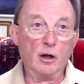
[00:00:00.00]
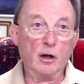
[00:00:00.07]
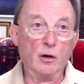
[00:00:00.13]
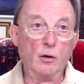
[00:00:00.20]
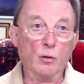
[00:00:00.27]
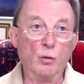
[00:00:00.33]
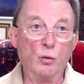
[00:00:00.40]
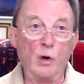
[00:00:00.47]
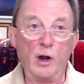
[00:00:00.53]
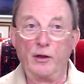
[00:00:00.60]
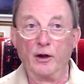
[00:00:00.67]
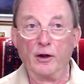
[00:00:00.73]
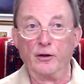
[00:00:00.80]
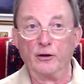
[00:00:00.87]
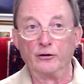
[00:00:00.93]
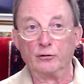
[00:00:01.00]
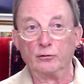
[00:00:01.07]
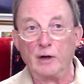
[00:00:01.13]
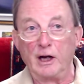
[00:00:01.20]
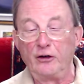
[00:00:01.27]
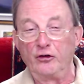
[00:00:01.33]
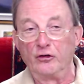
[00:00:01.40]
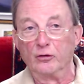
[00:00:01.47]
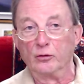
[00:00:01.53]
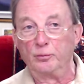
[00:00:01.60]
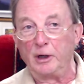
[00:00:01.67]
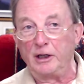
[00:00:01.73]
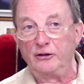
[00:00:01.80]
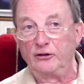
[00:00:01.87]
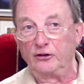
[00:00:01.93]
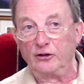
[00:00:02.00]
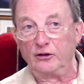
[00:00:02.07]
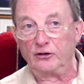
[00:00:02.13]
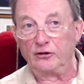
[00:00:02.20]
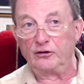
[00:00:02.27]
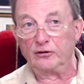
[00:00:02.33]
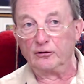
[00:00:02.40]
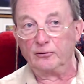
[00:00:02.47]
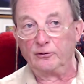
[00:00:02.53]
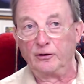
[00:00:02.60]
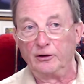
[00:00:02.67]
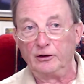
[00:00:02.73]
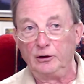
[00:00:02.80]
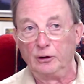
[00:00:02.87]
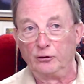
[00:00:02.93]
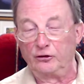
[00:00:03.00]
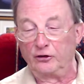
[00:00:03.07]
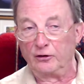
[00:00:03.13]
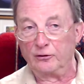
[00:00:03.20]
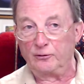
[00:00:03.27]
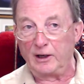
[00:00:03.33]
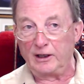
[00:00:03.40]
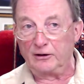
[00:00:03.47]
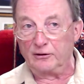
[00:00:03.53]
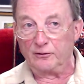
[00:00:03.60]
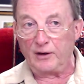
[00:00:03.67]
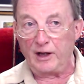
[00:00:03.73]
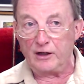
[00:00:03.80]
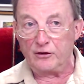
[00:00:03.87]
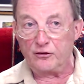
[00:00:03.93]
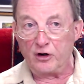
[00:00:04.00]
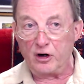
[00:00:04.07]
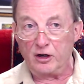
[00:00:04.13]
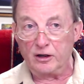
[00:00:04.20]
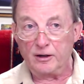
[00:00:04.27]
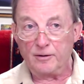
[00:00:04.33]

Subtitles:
Whether there's a rational basis for the use and effect of that drug